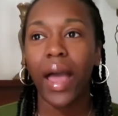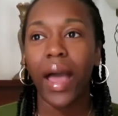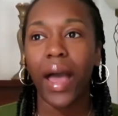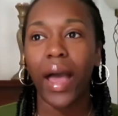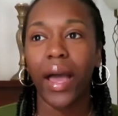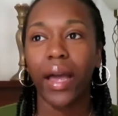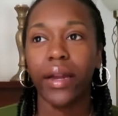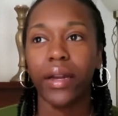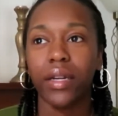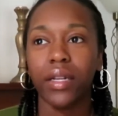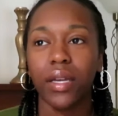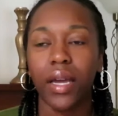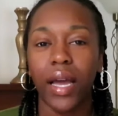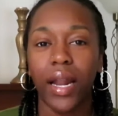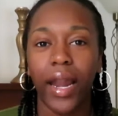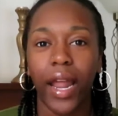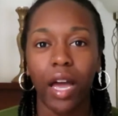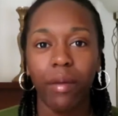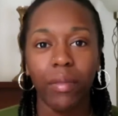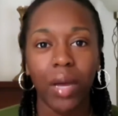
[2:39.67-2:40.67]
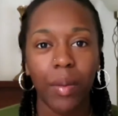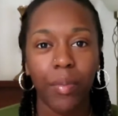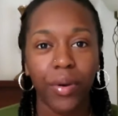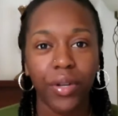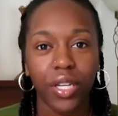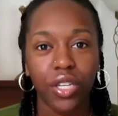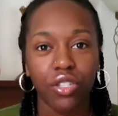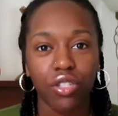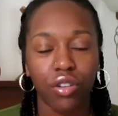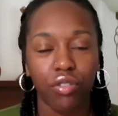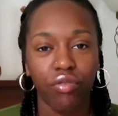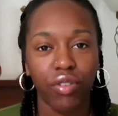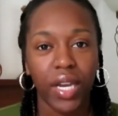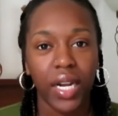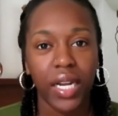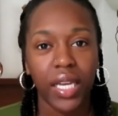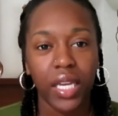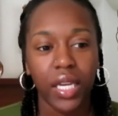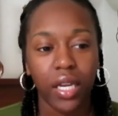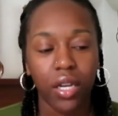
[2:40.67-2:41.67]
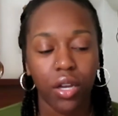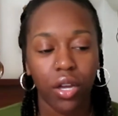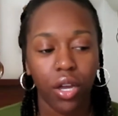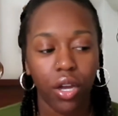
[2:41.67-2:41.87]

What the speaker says: and allow my body to really